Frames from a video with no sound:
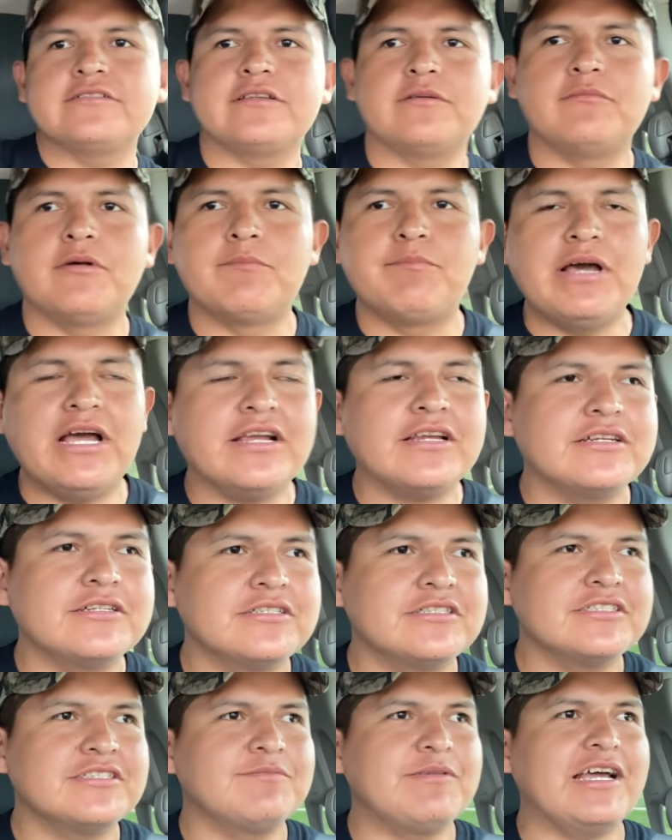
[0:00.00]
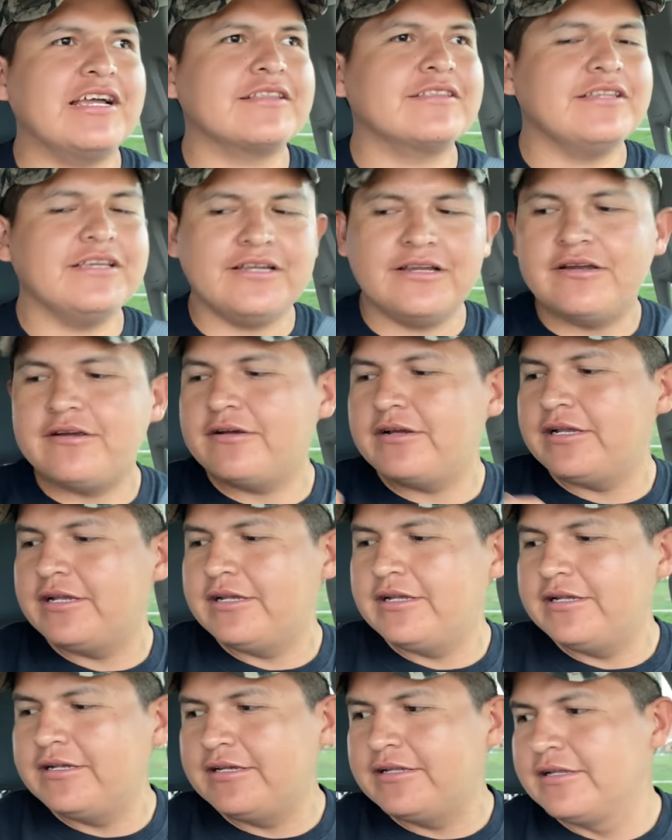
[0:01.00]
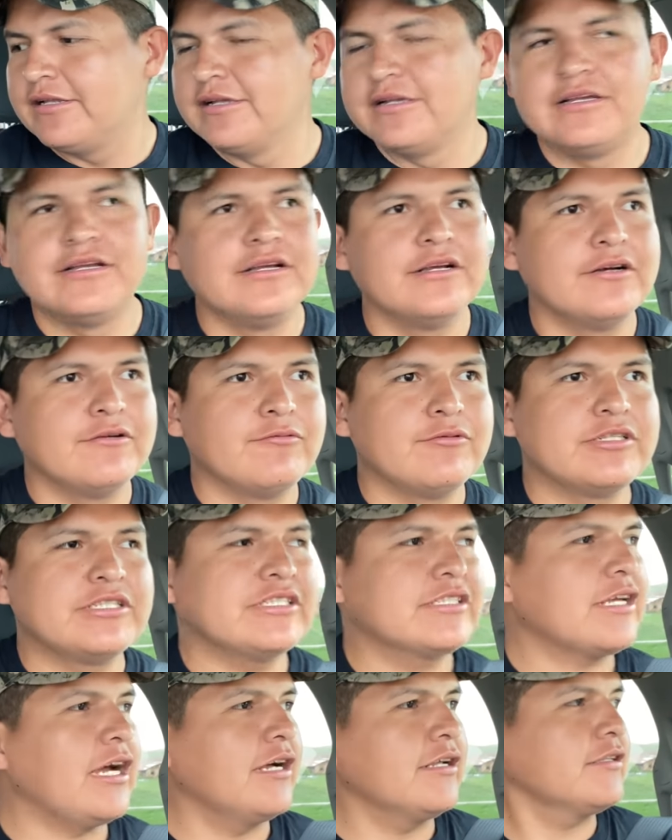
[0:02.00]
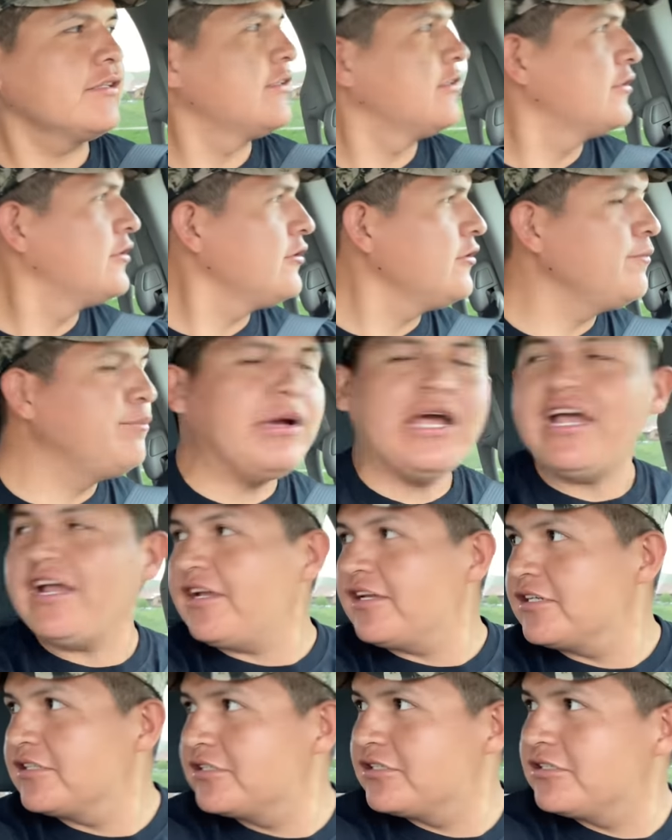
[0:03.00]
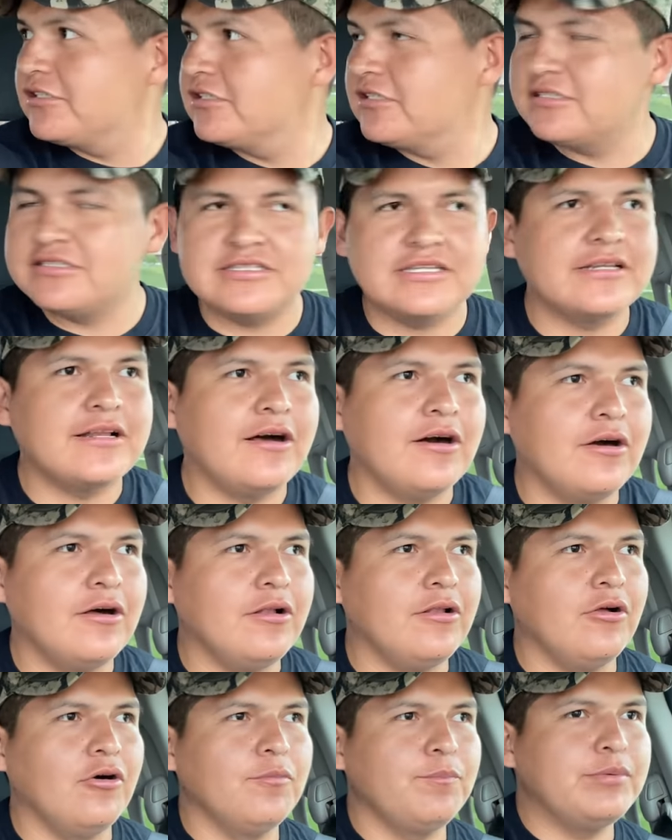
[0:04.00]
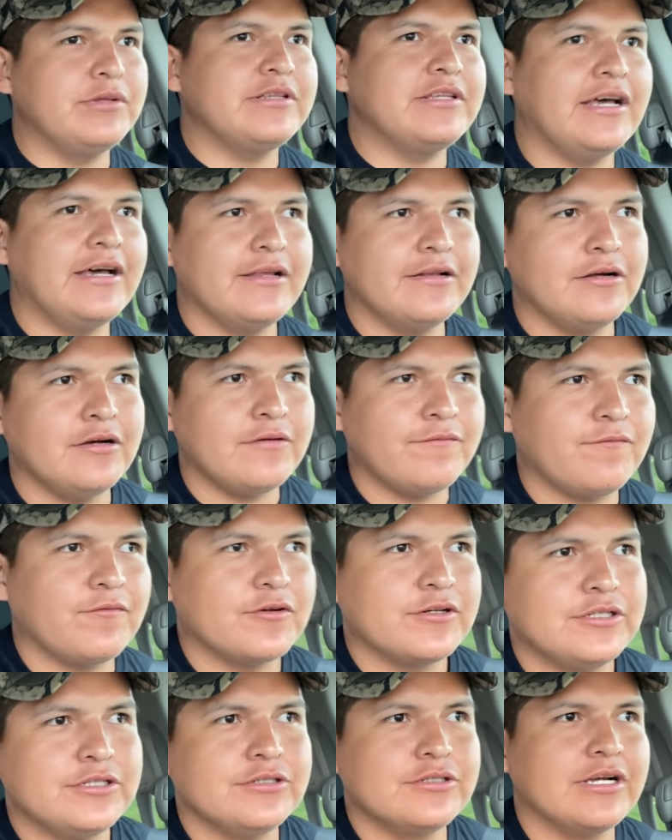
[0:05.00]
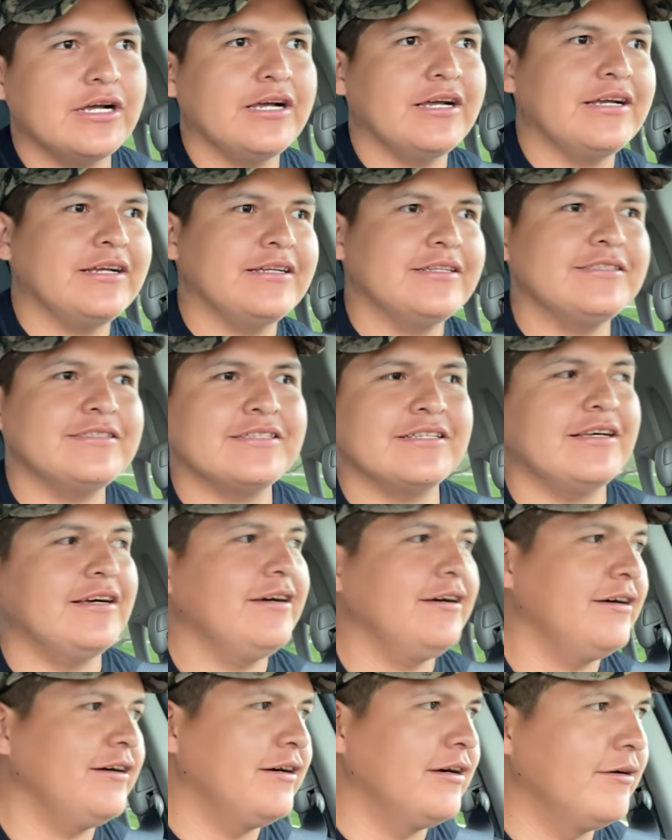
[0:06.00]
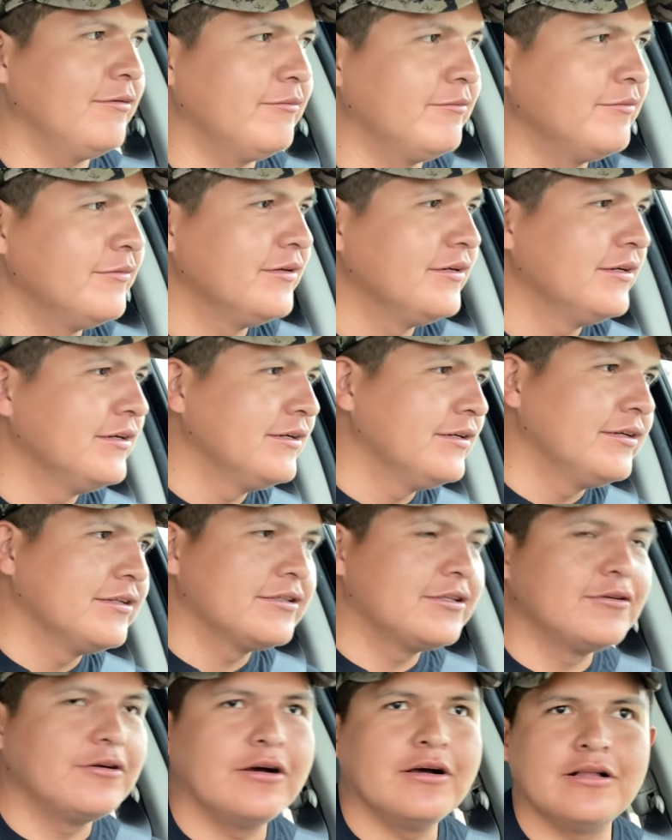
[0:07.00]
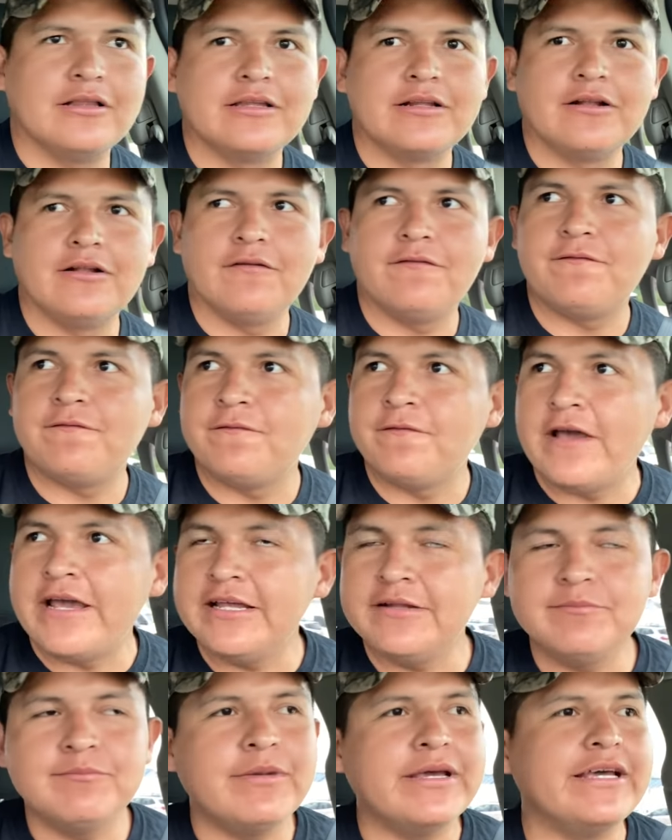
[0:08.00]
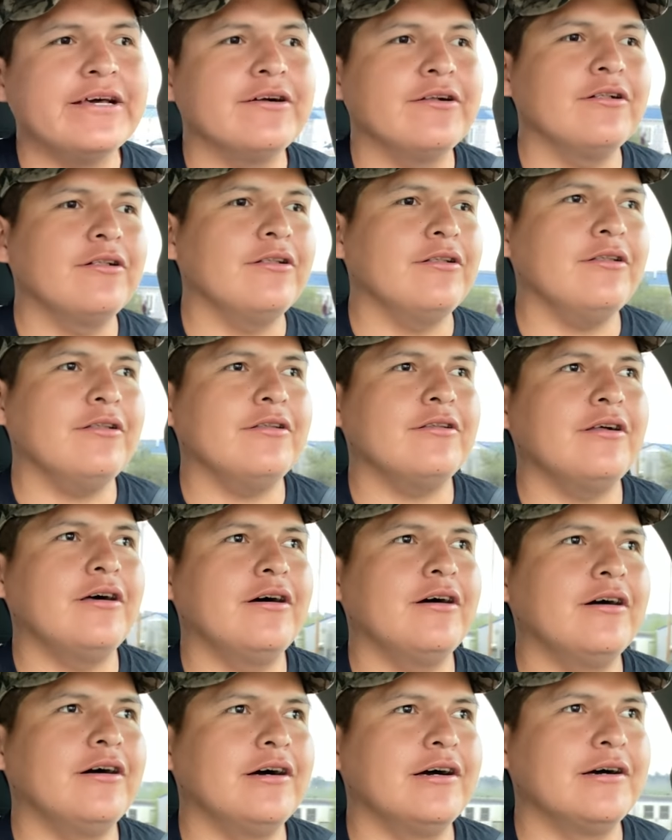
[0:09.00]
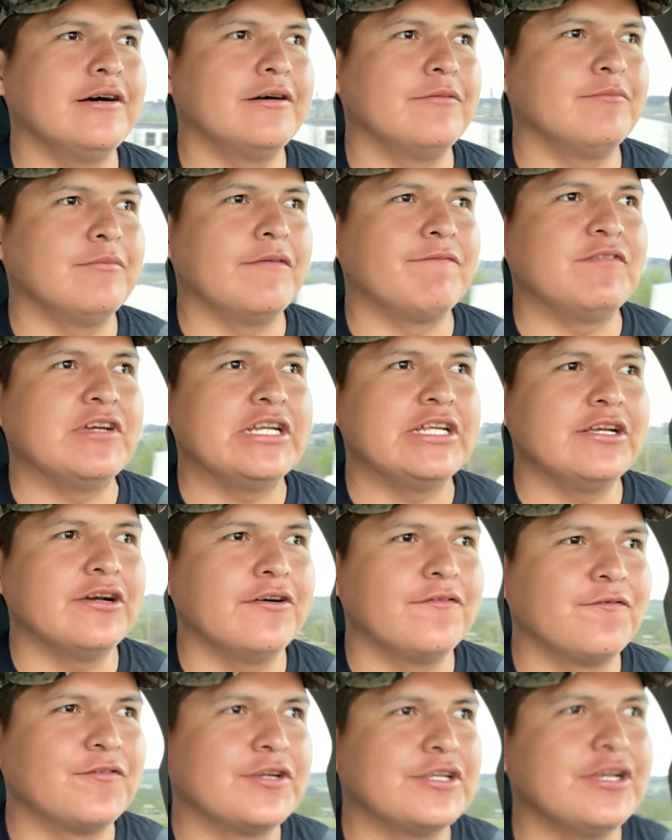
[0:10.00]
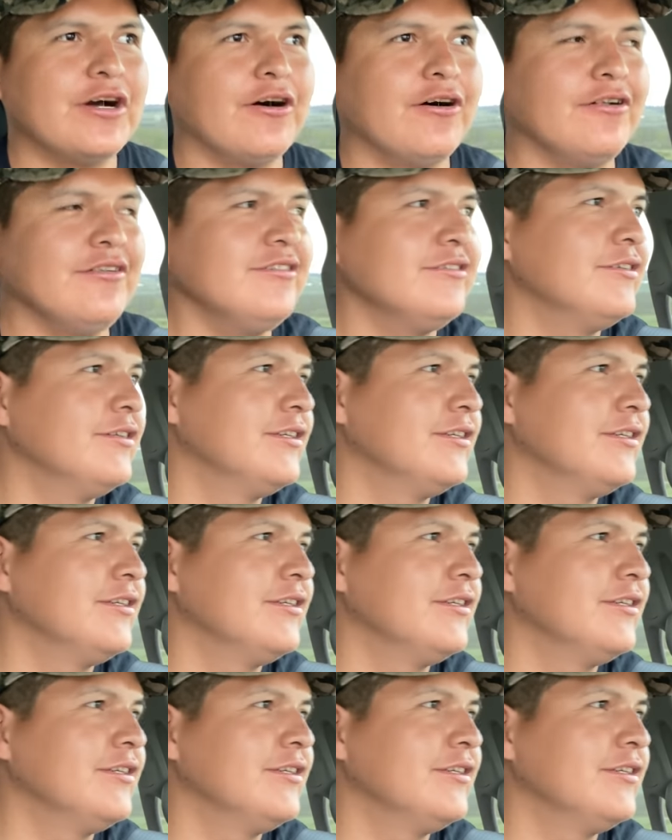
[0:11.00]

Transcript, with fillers: some packages back there and we just got two packages and I'll open that up for you guys. Um, do a little fan mail uh, video for y'all.